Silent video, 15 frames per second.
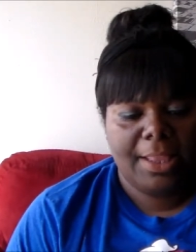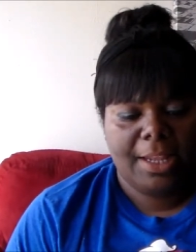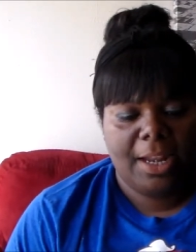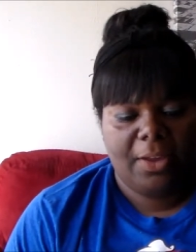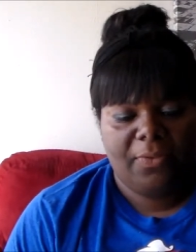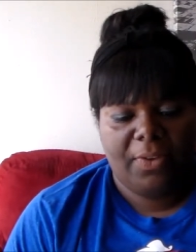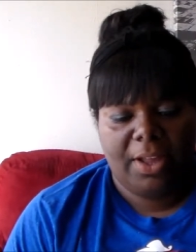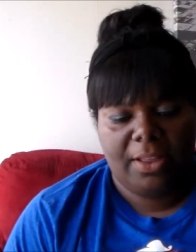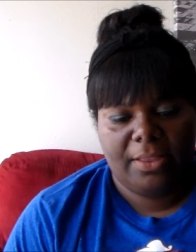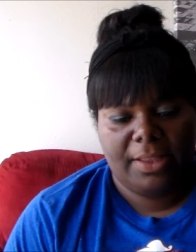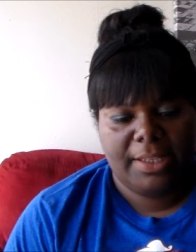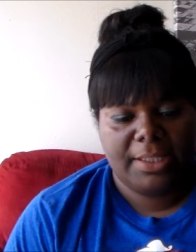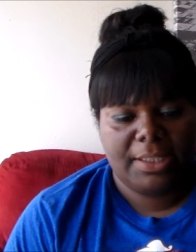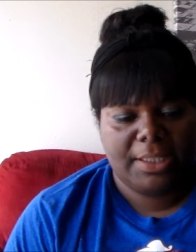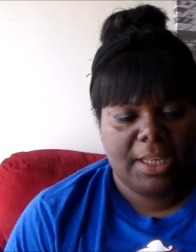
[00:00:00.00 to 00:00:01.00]
Then I found
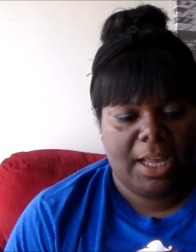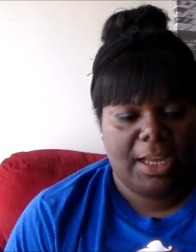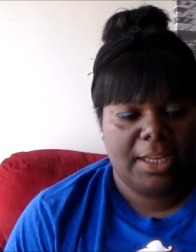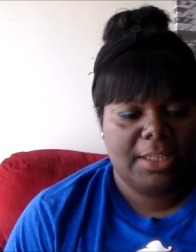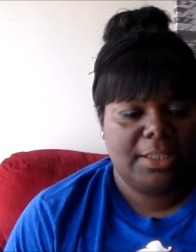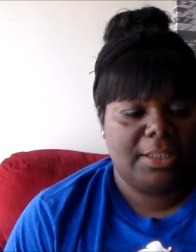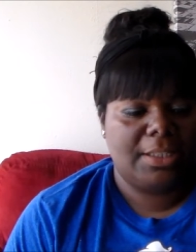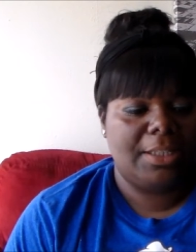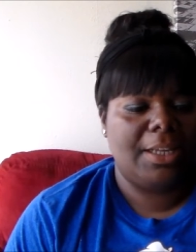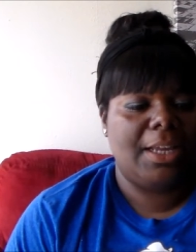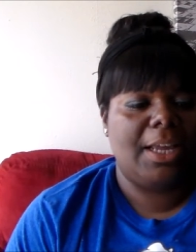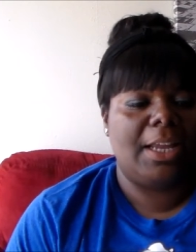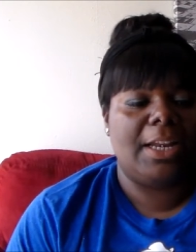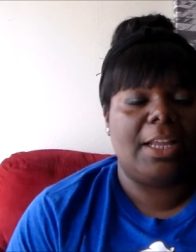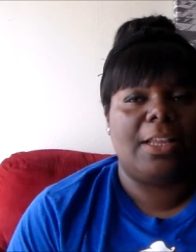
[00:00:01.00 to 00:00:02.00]
these
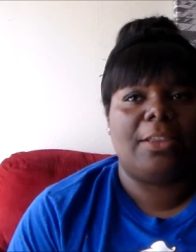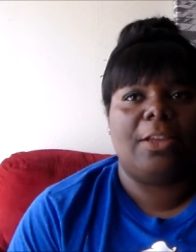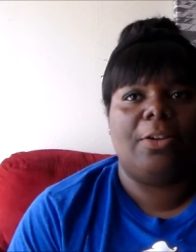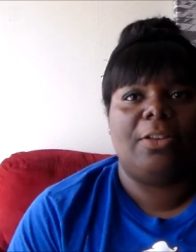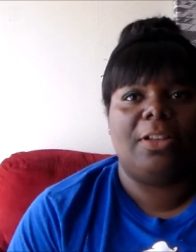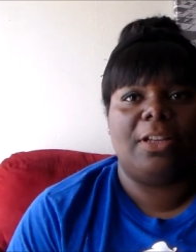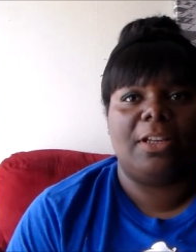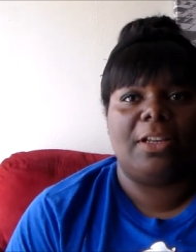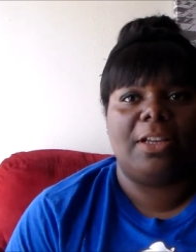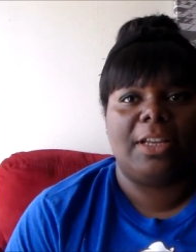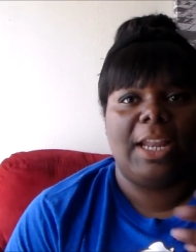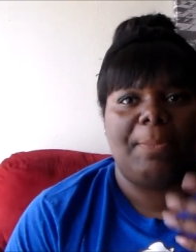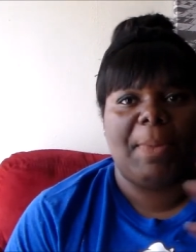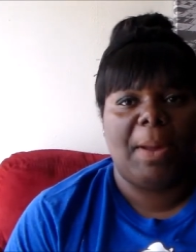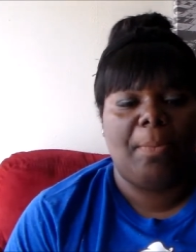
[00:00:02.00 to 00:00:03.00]
signs and I thought they'll look
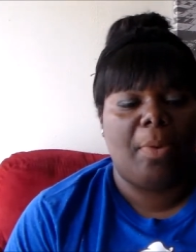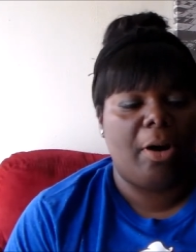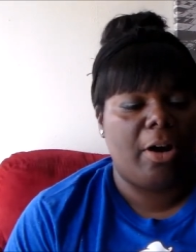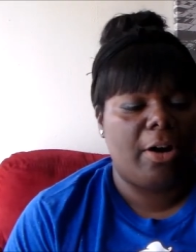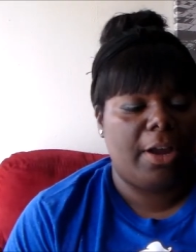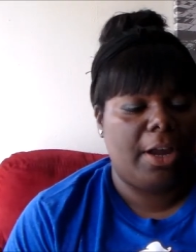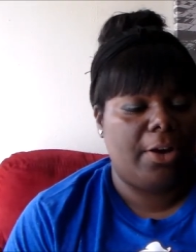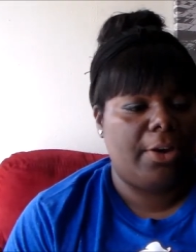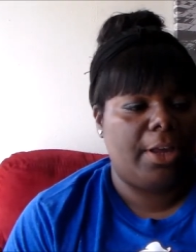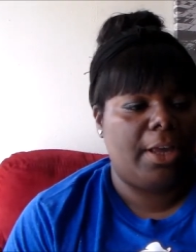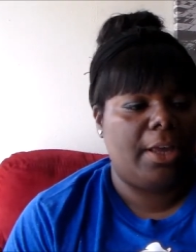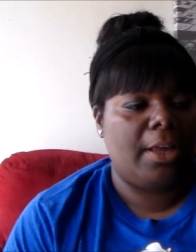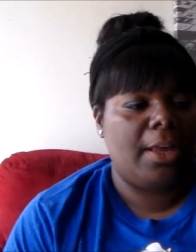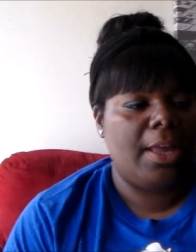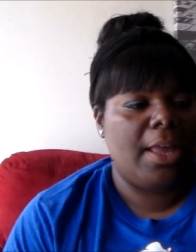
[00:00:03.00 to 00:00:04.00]
good at my bar
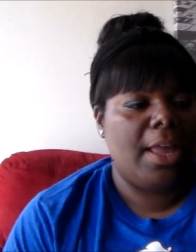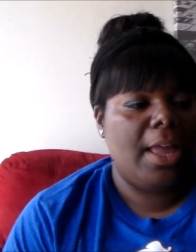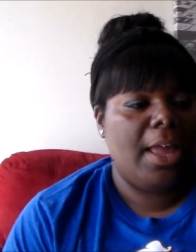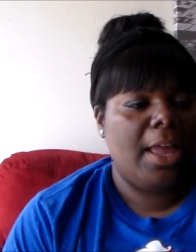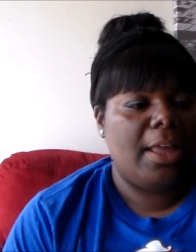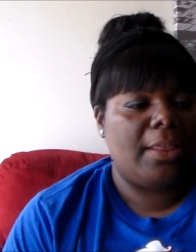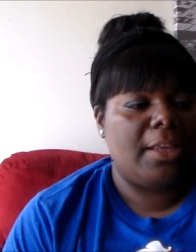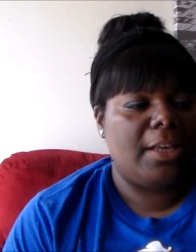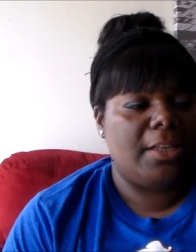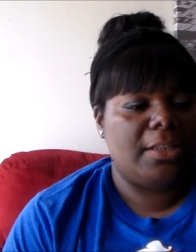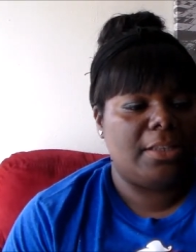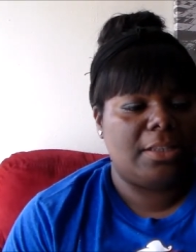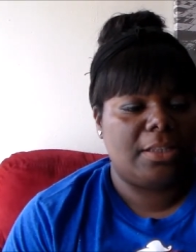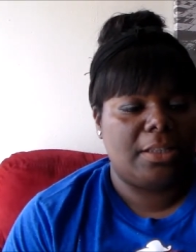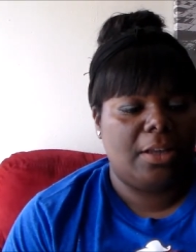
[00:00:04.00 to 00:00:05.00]
area.
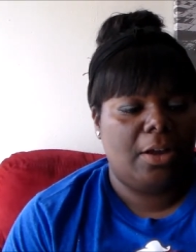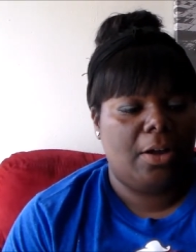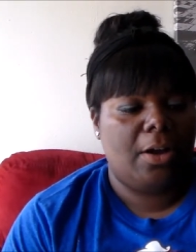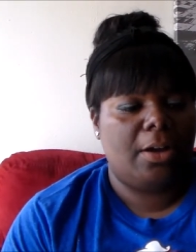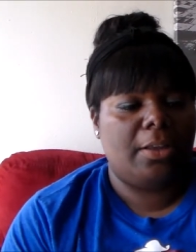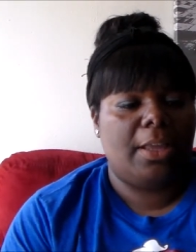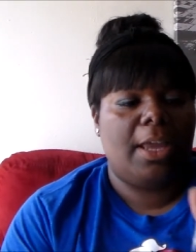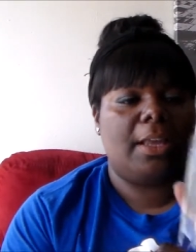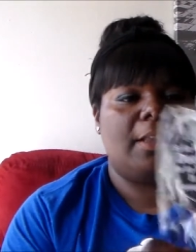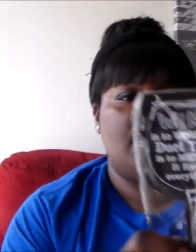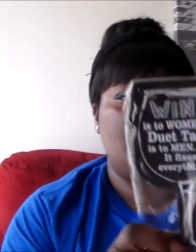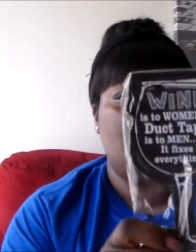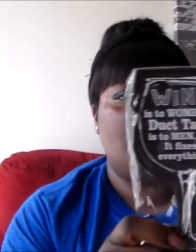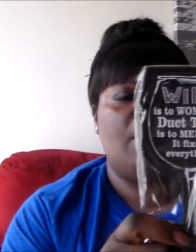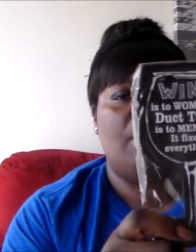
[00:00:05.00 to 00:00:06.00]
These are like
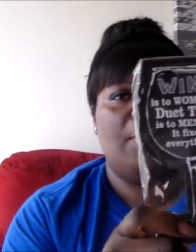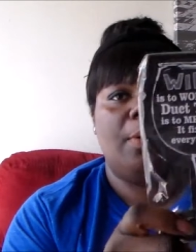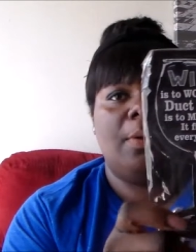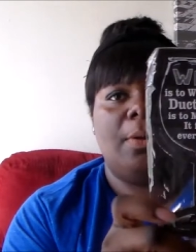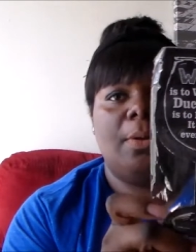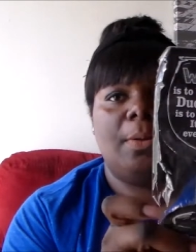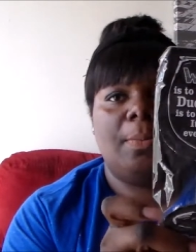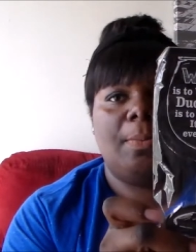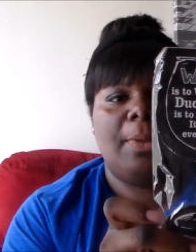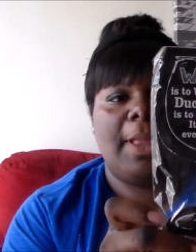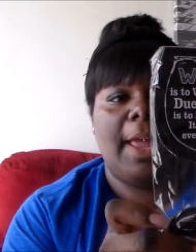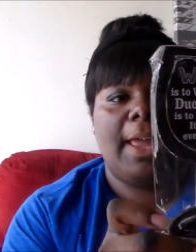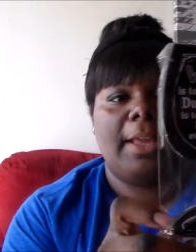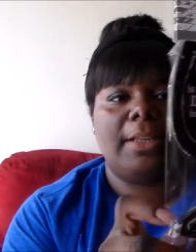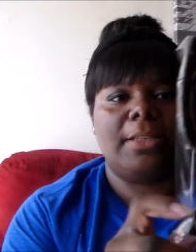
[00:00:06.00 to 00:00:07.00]
little
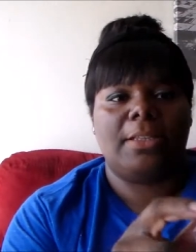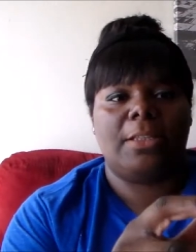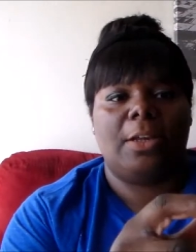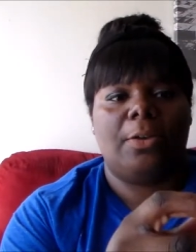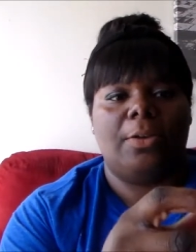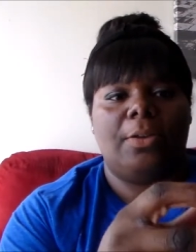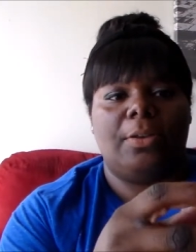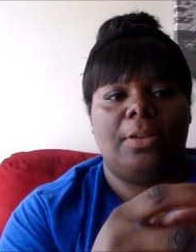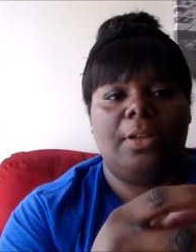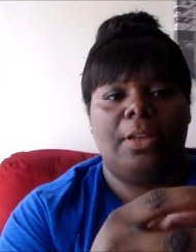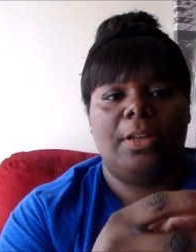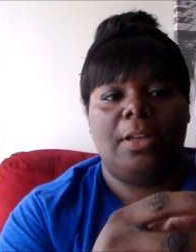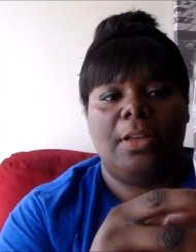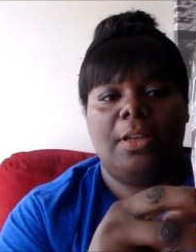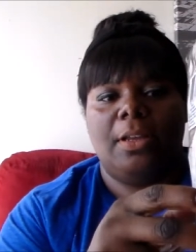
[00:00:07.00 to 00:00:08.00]
plaques, so
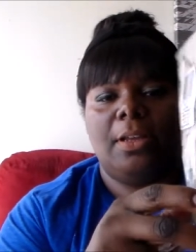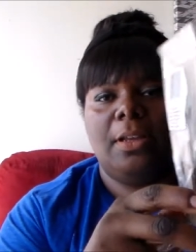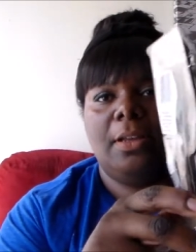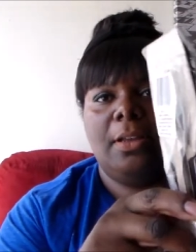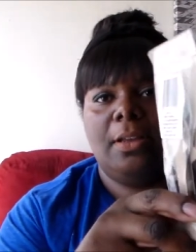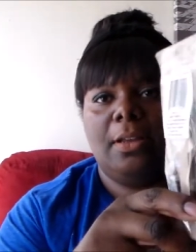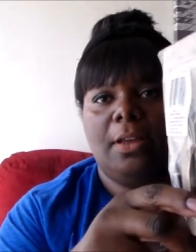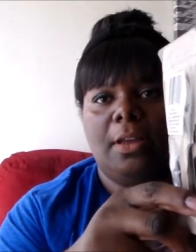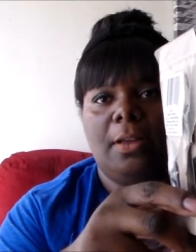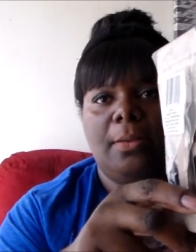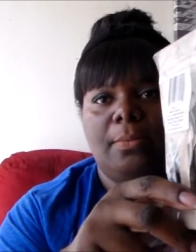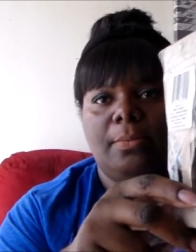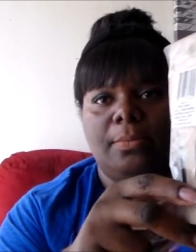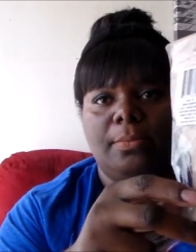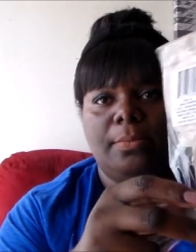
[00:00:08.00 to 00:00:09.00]

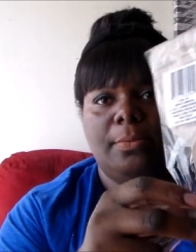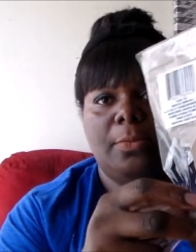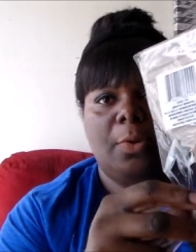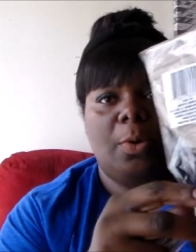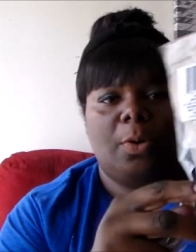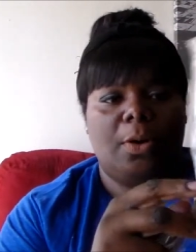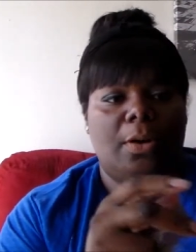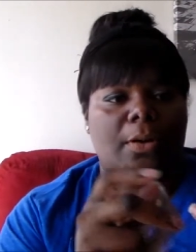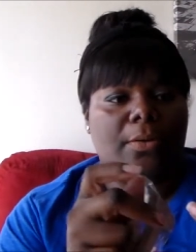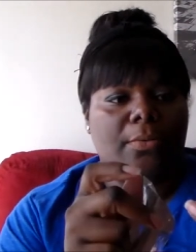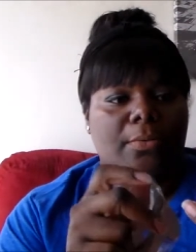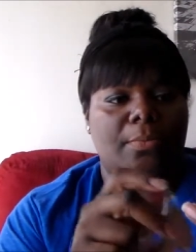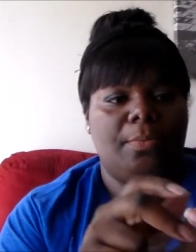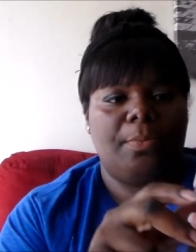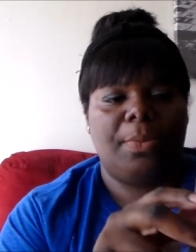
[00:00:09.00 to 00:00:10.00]
um, or
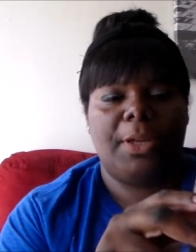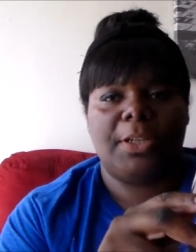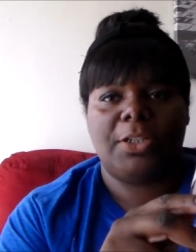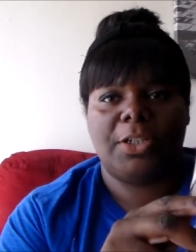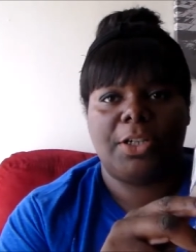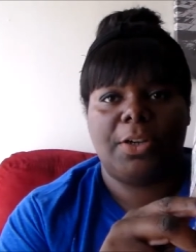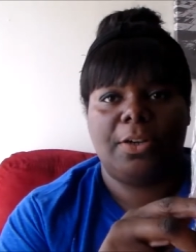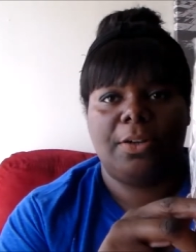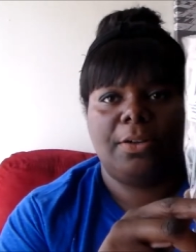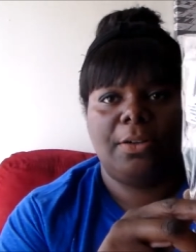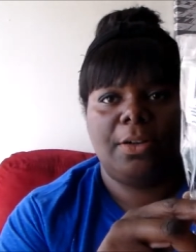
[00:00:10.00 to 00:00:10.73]
picture.